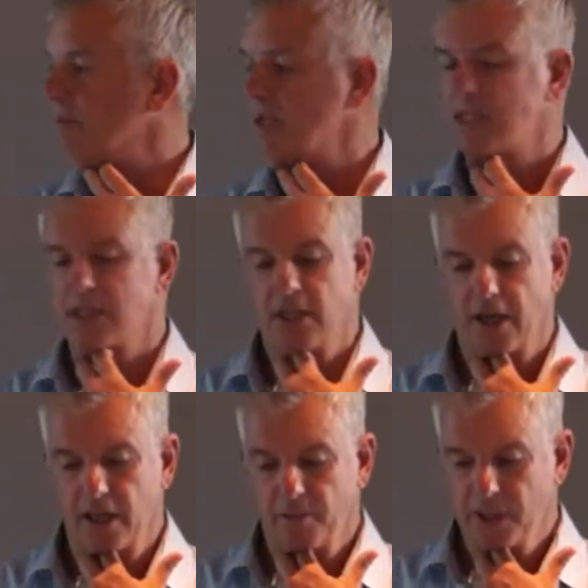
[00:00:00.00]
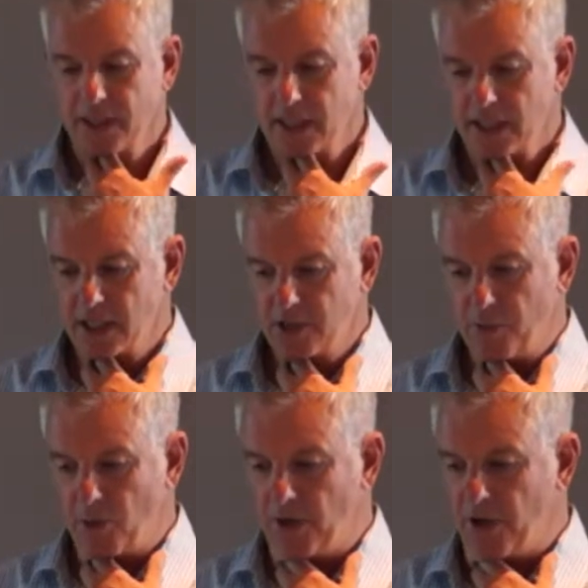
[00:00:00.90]
the business, running the business, as you've
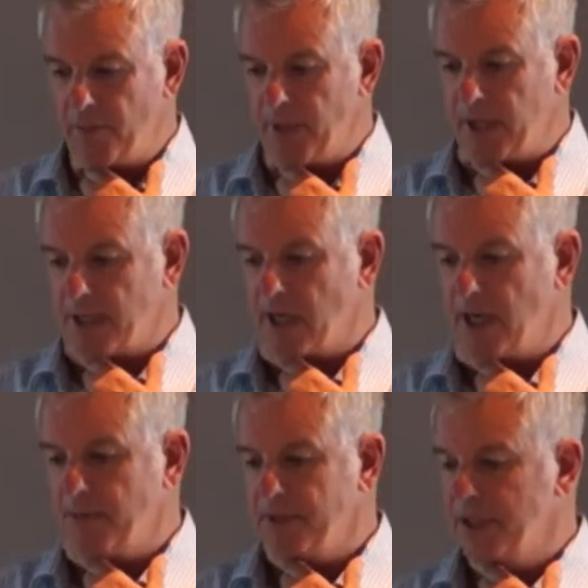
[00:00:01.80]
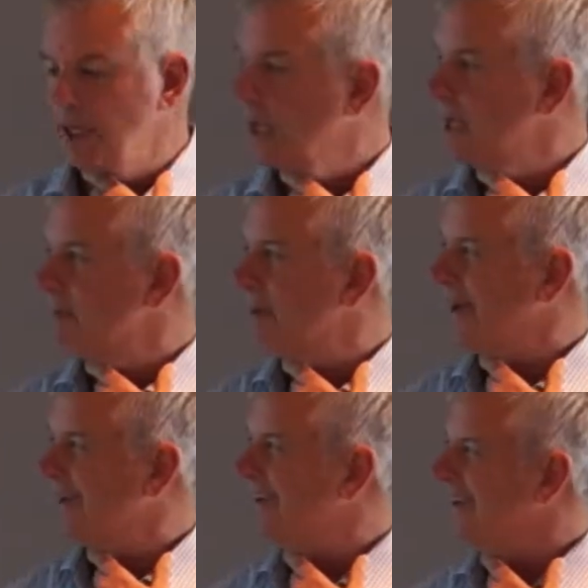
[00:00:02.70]
probably heard a million times.
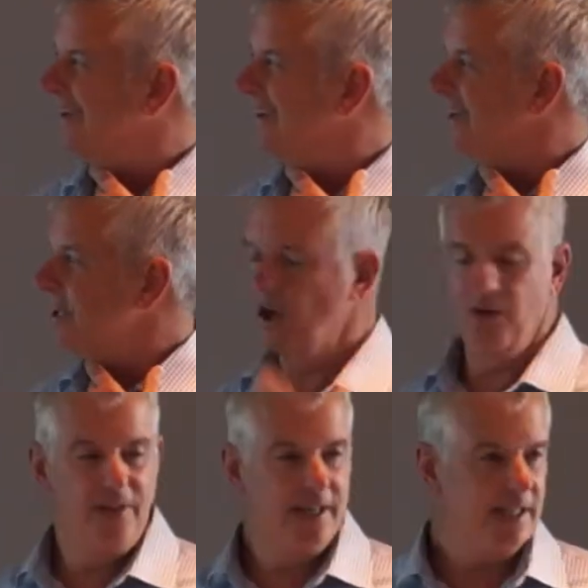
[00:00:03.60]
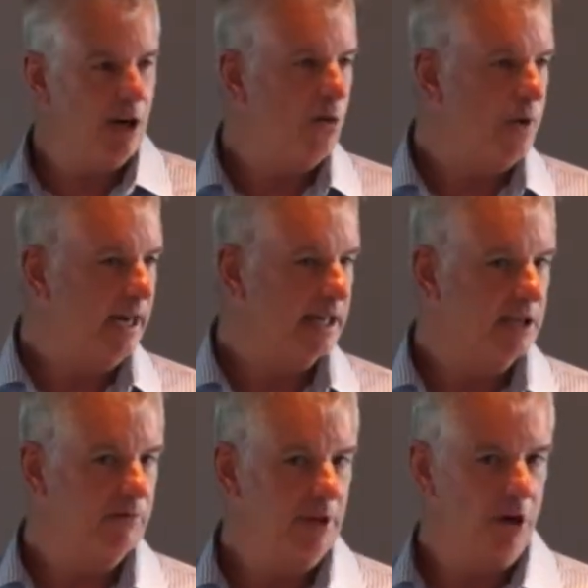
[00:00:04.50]
But there's no awareness
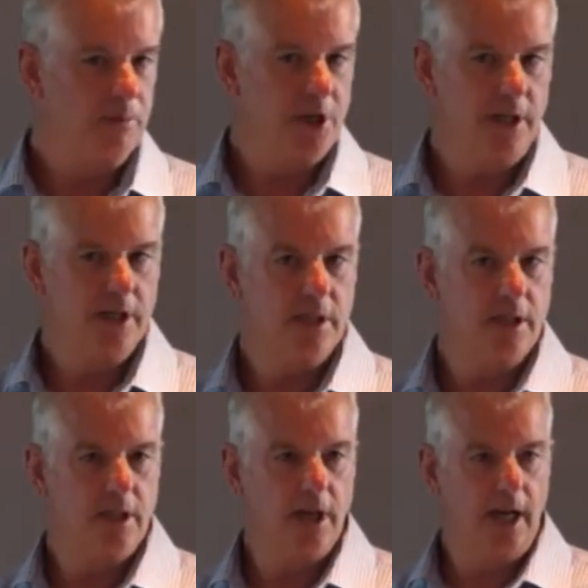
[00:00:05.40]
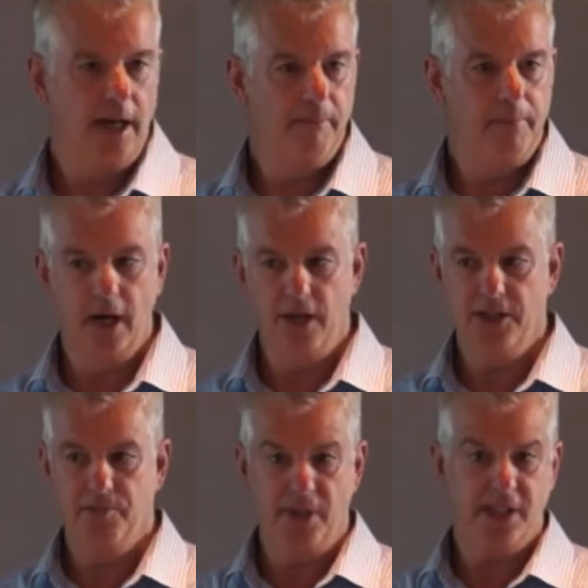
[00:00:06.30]
of the options. There's
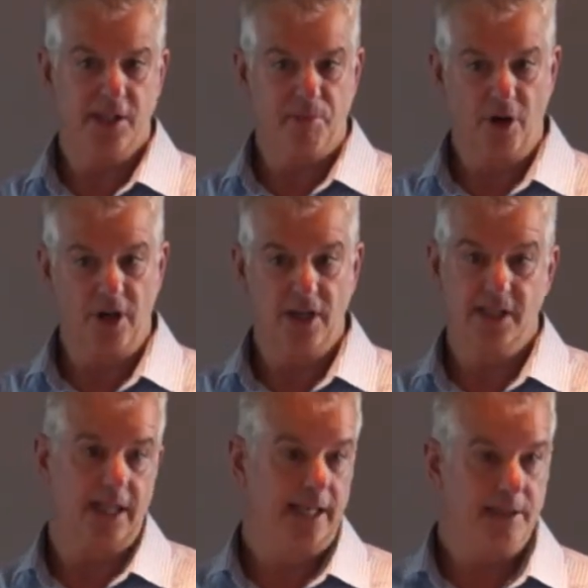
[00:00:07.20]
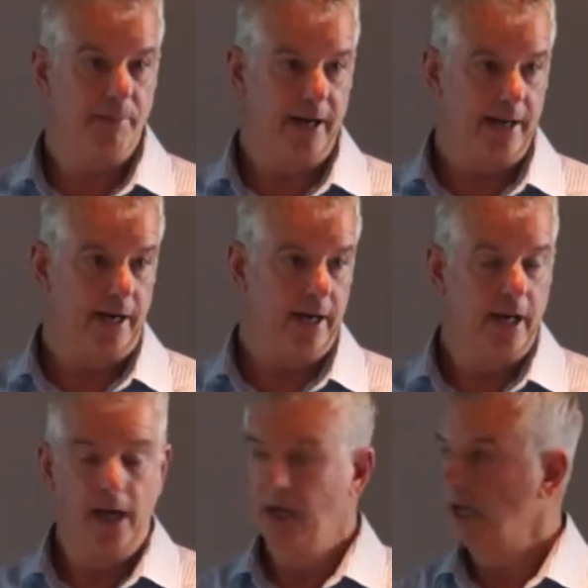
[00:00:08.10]
business brokers, and that's about it.
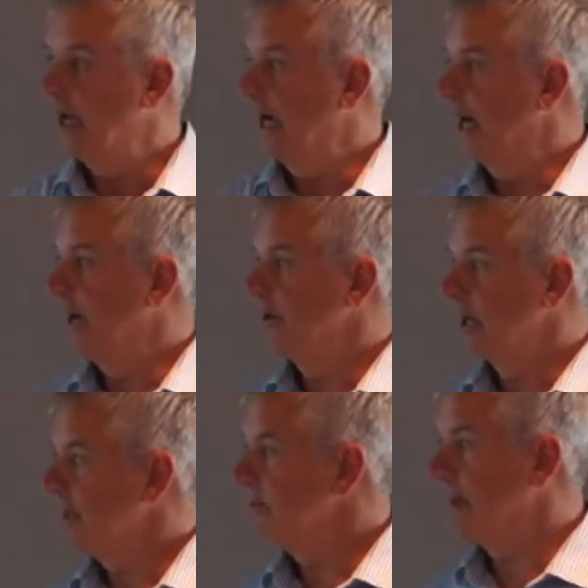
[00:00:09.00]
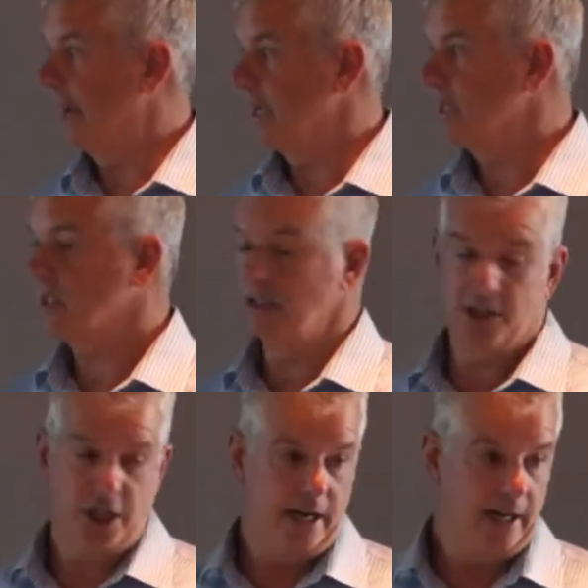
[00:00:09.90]
The banks and
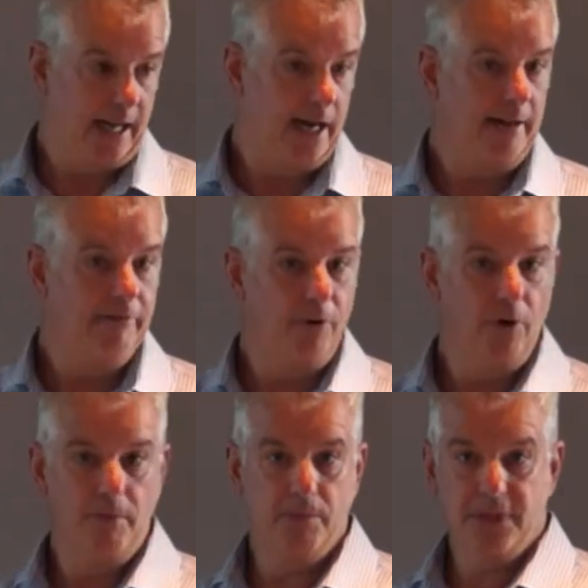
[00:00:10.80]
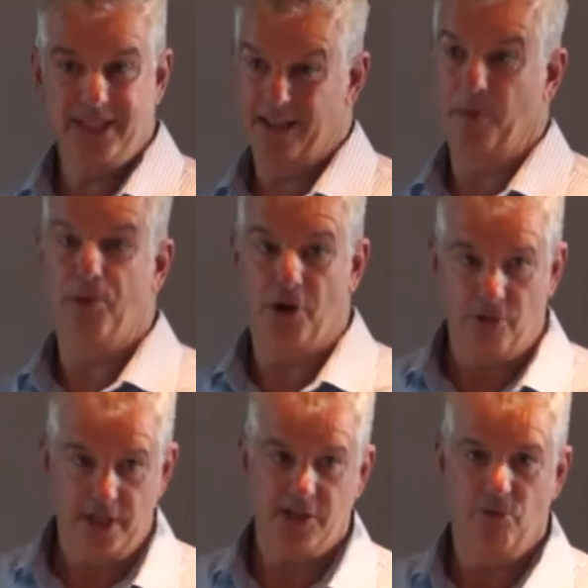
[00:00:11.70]
chartered accounting firms, the
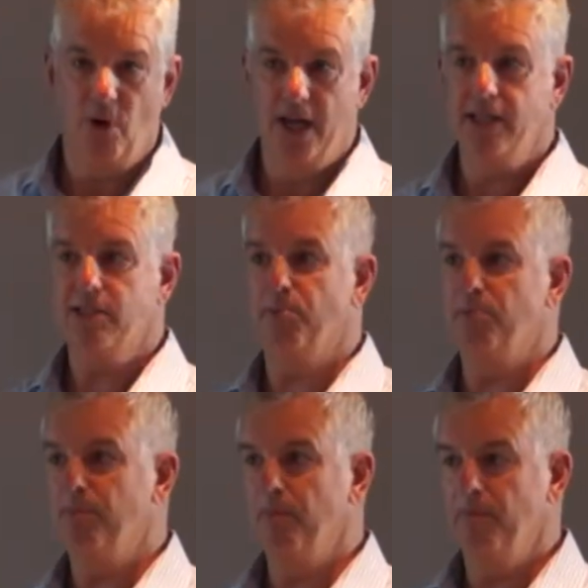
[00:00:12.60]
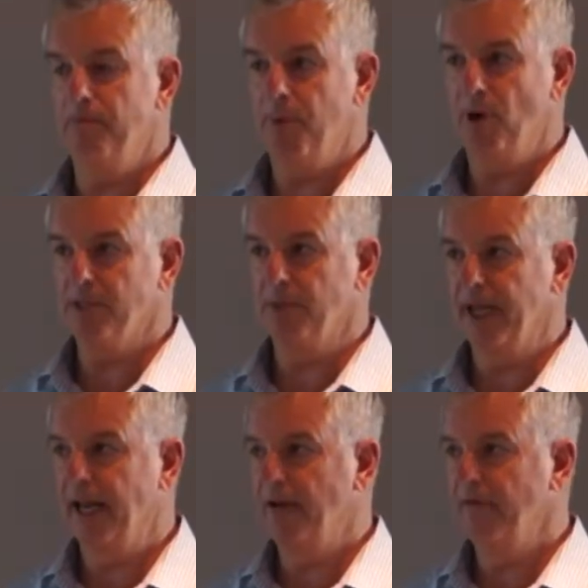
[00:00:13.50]
progressive ones, possibly
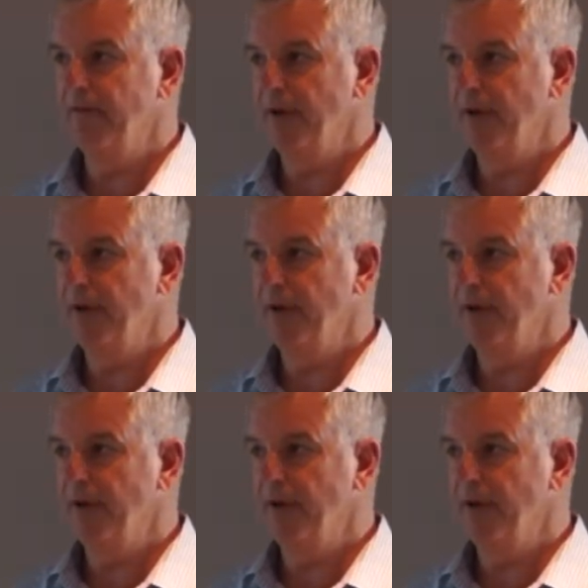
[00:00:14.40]
have